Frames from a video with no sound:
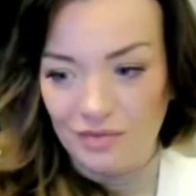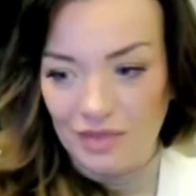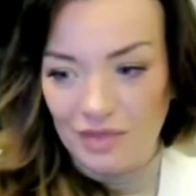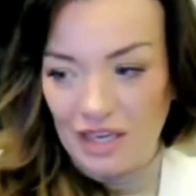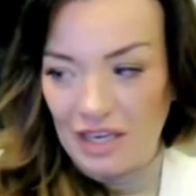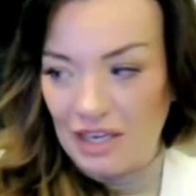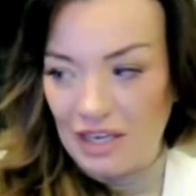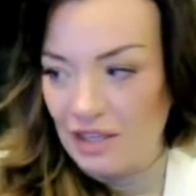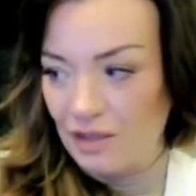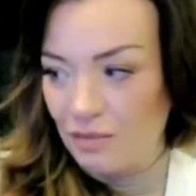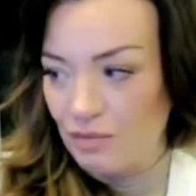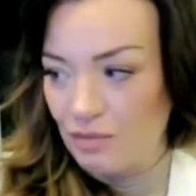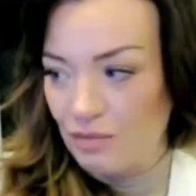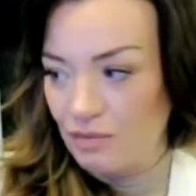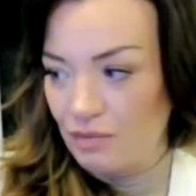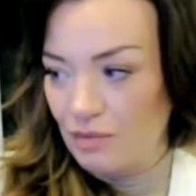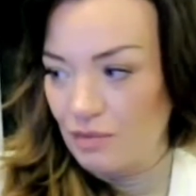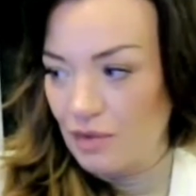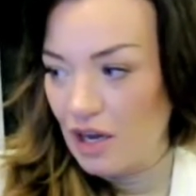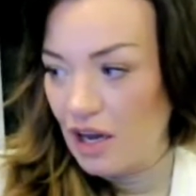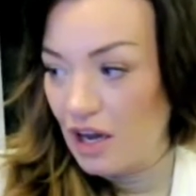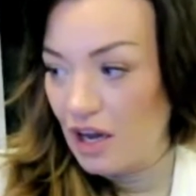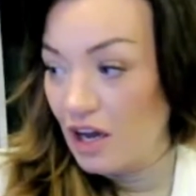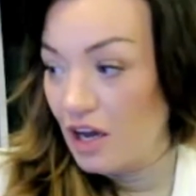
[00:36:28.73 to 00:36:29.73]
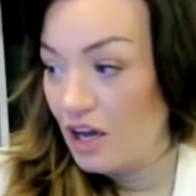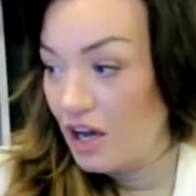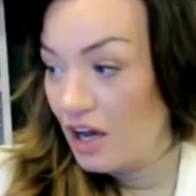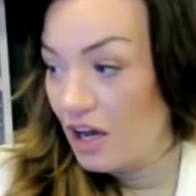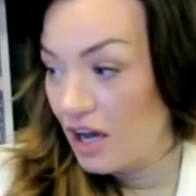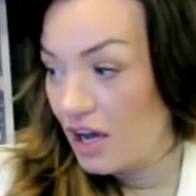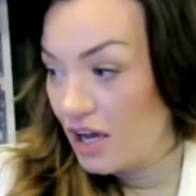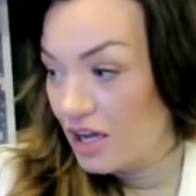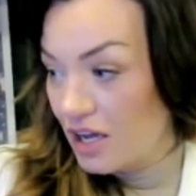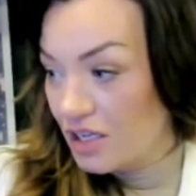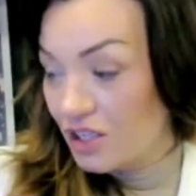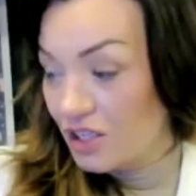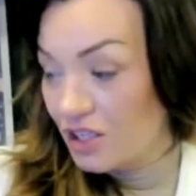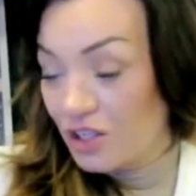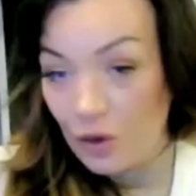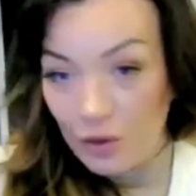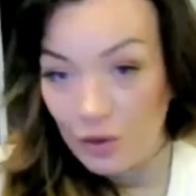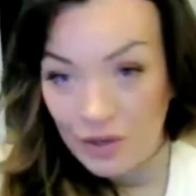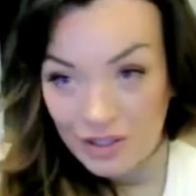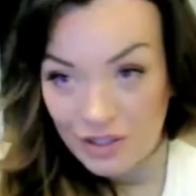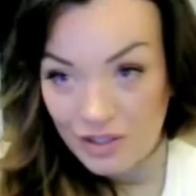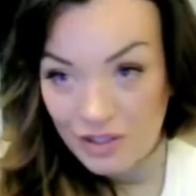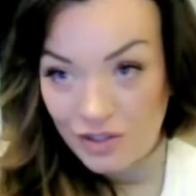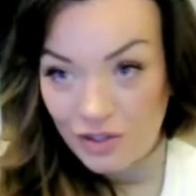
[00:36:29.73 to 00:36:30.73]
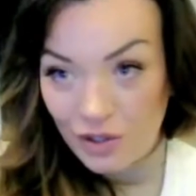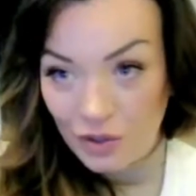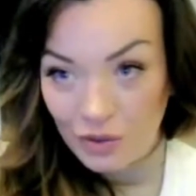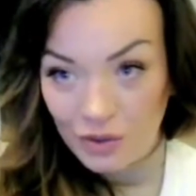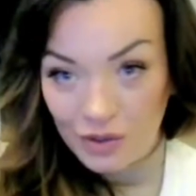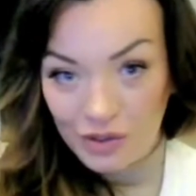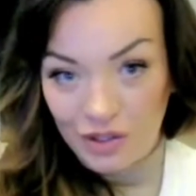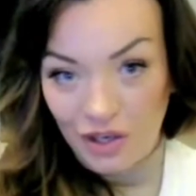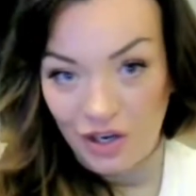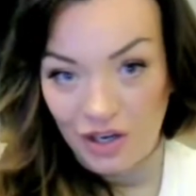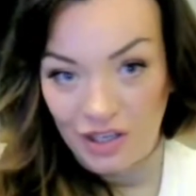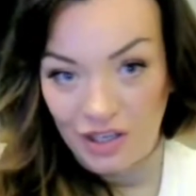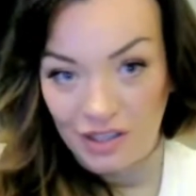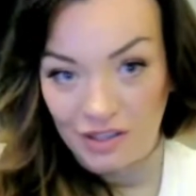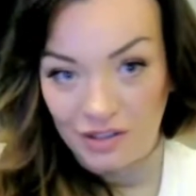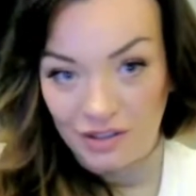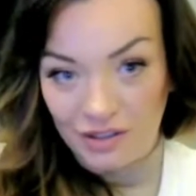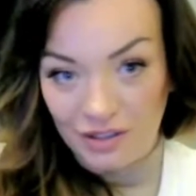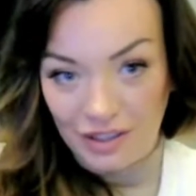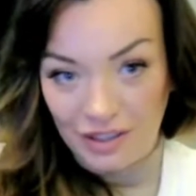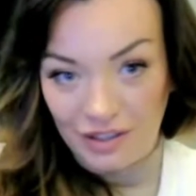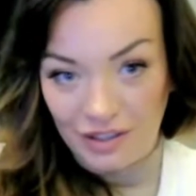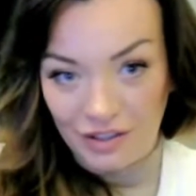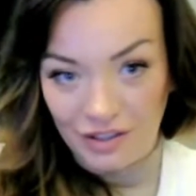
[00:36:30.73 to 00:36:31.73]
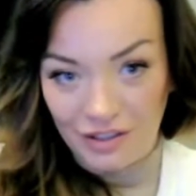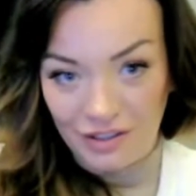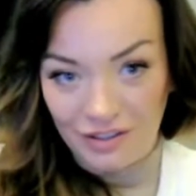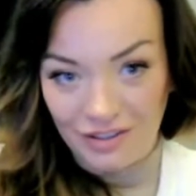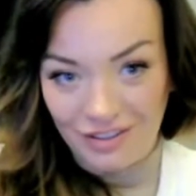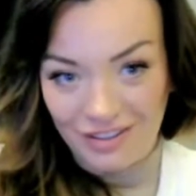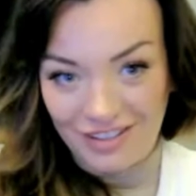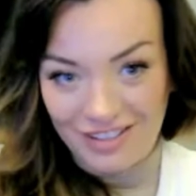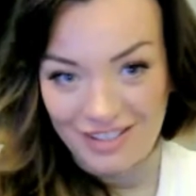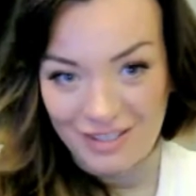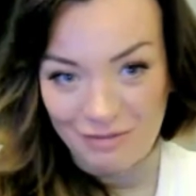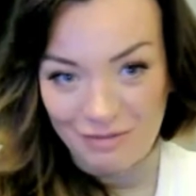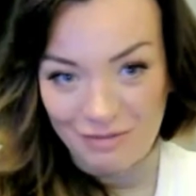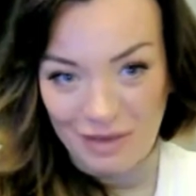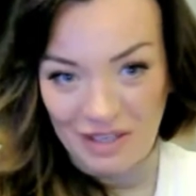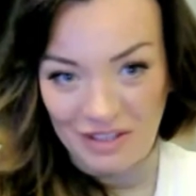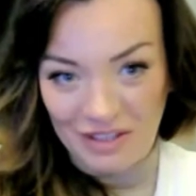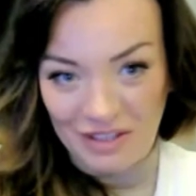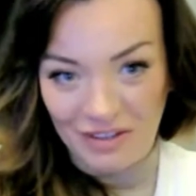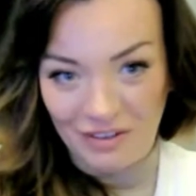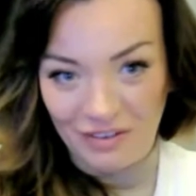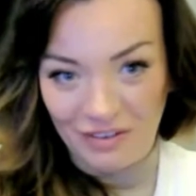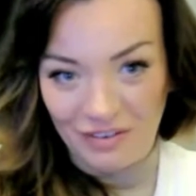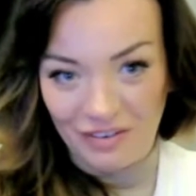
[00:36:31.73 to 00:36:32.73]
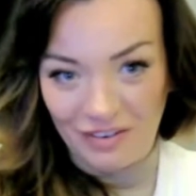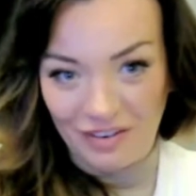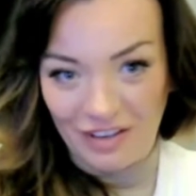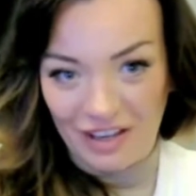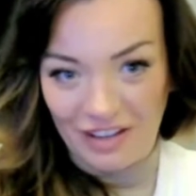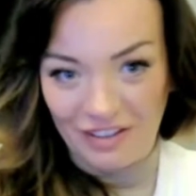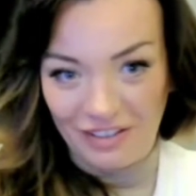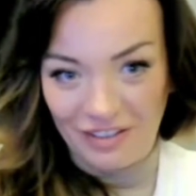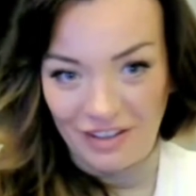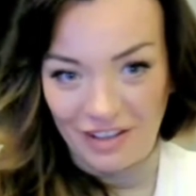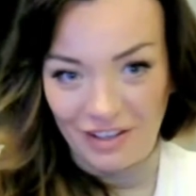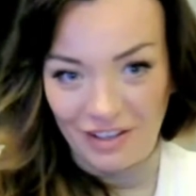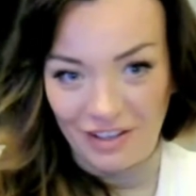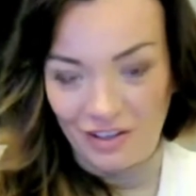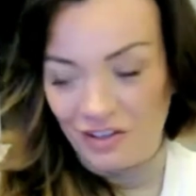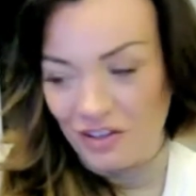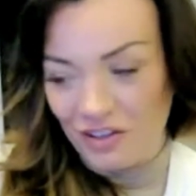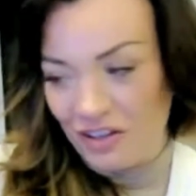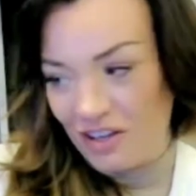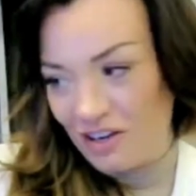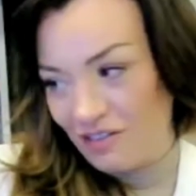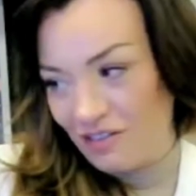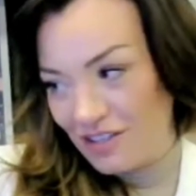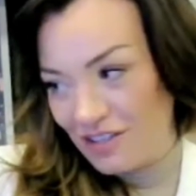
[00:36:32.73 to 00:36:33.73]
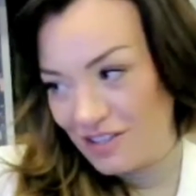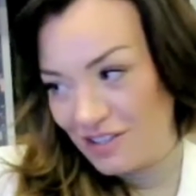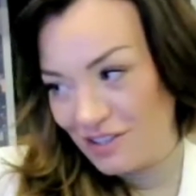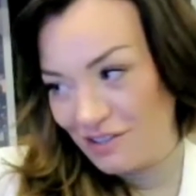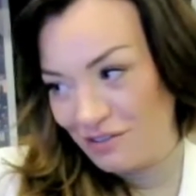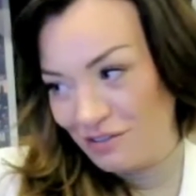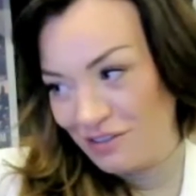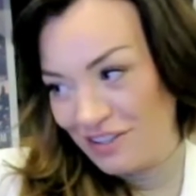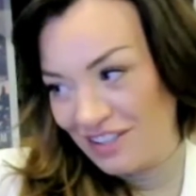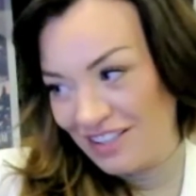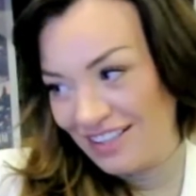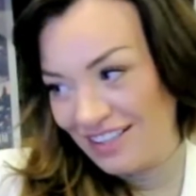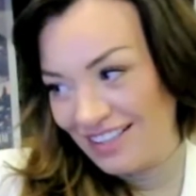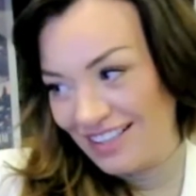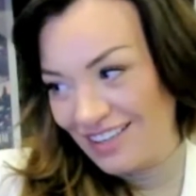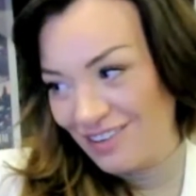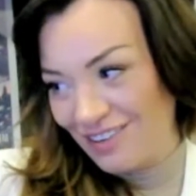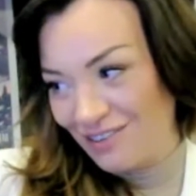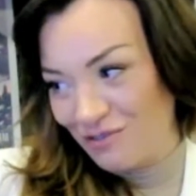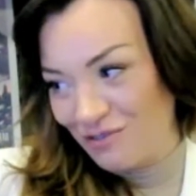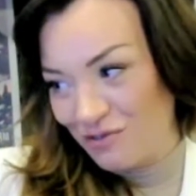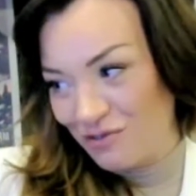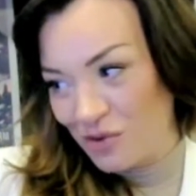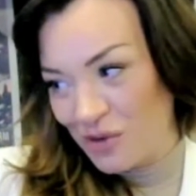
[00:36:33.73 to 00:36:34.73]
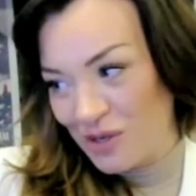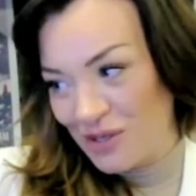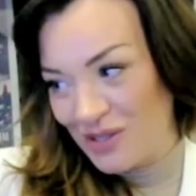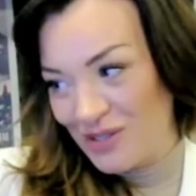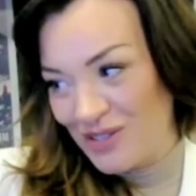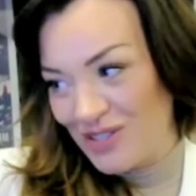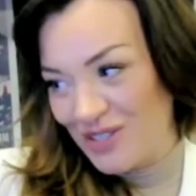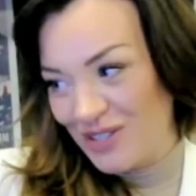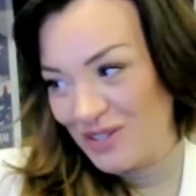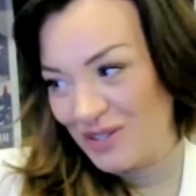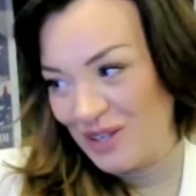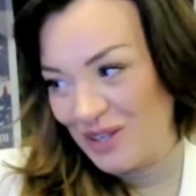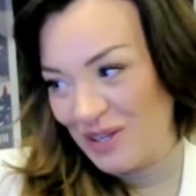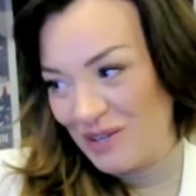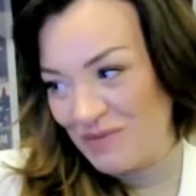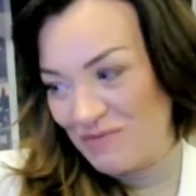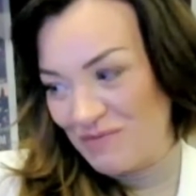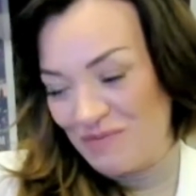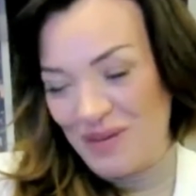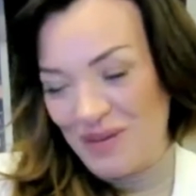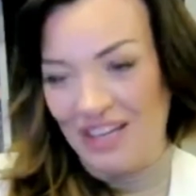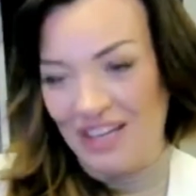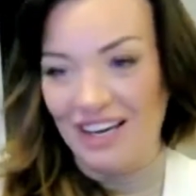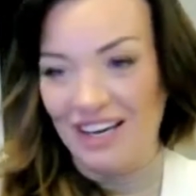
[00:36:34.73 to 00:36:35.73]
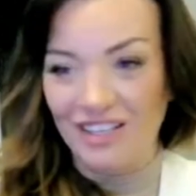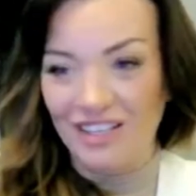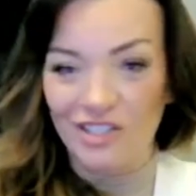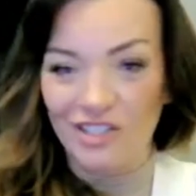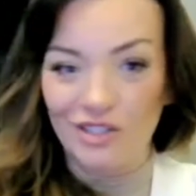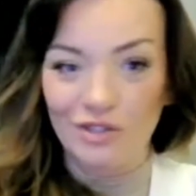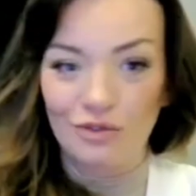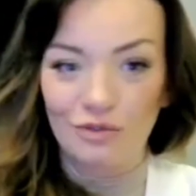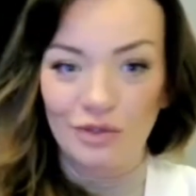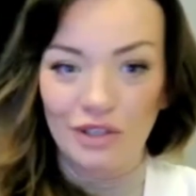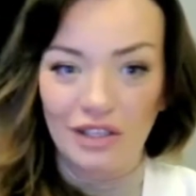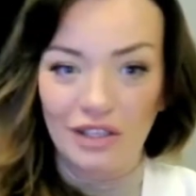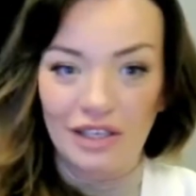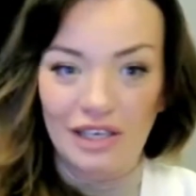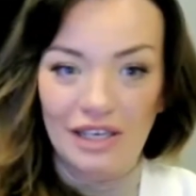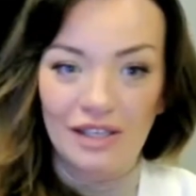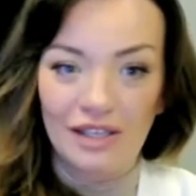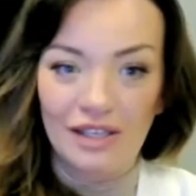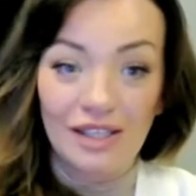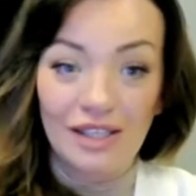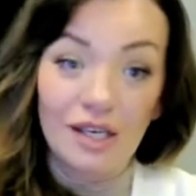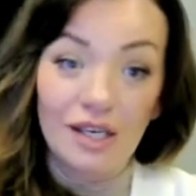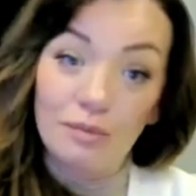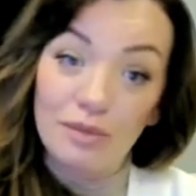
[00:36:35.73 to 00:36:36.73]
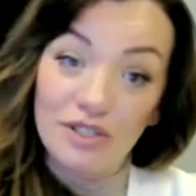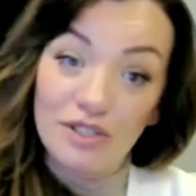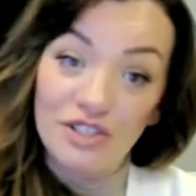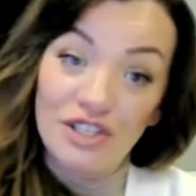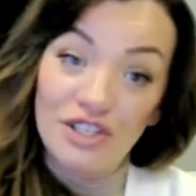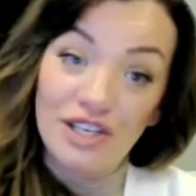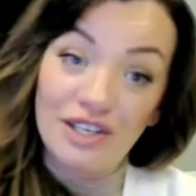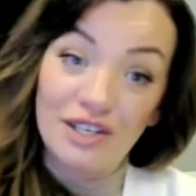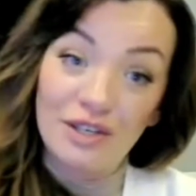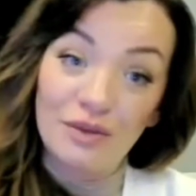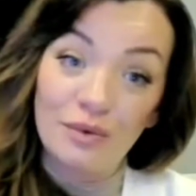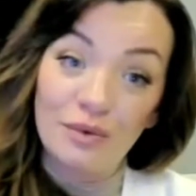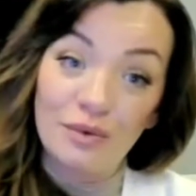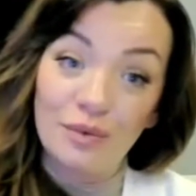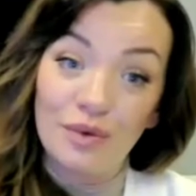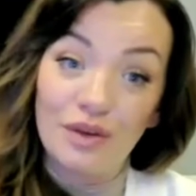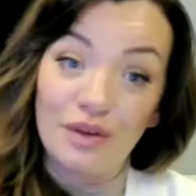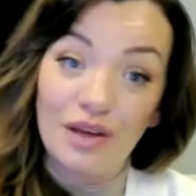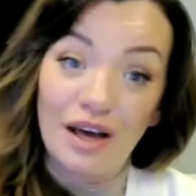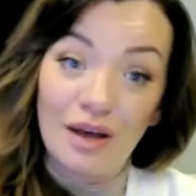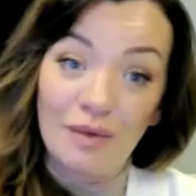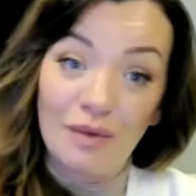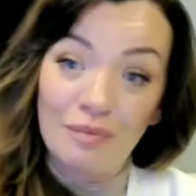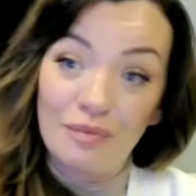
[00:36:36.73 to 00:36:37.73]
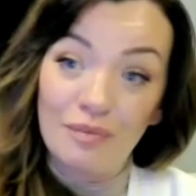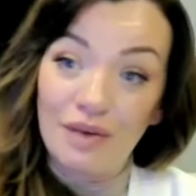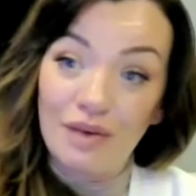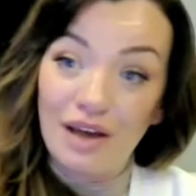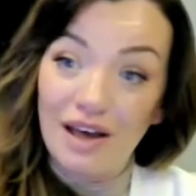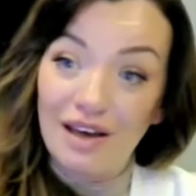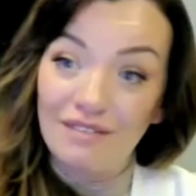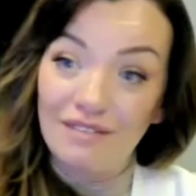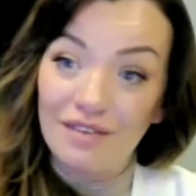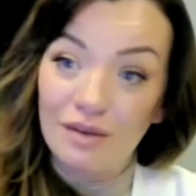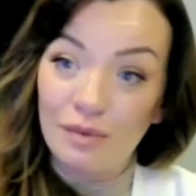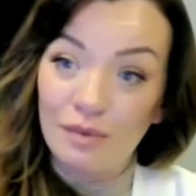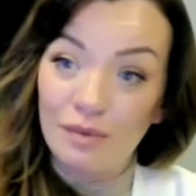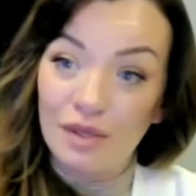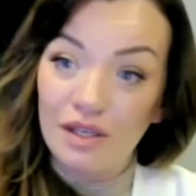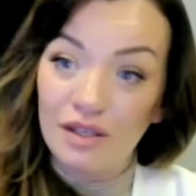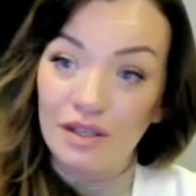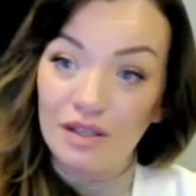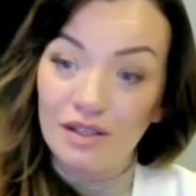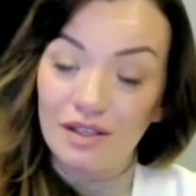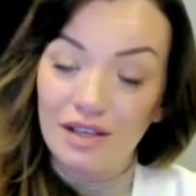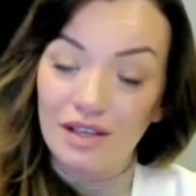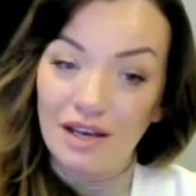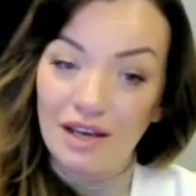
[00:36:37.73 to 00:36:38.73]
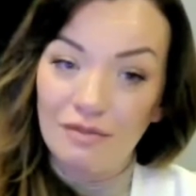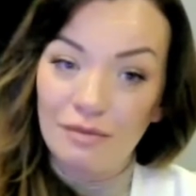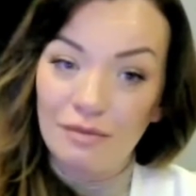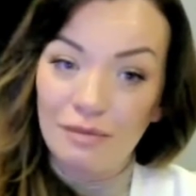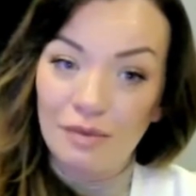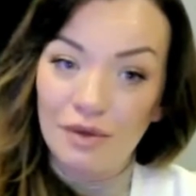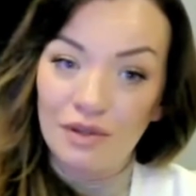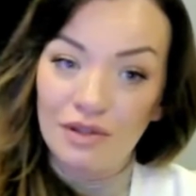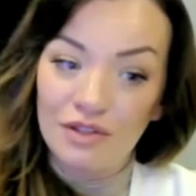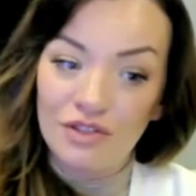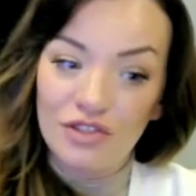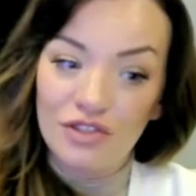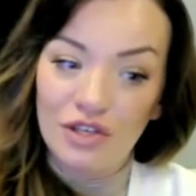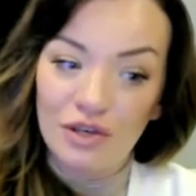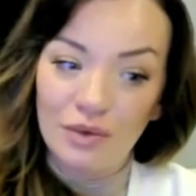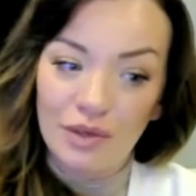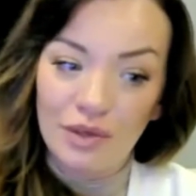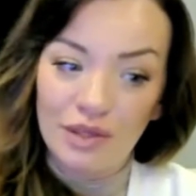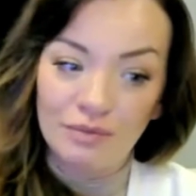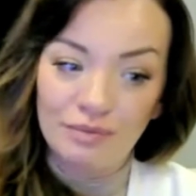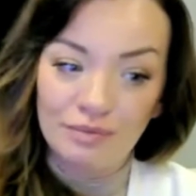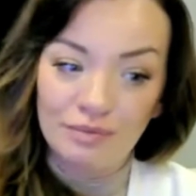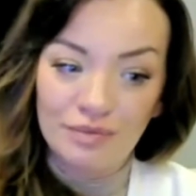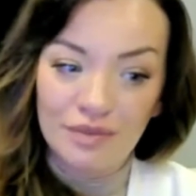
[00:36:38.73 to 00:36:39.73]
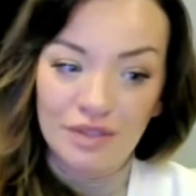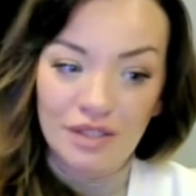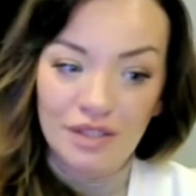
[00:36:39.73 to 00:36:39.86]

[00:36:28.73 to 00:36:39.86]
I'm going to SolarCon later this month. I think a lot of us are really looking forward to it, but I just really appreciate you having me on the show and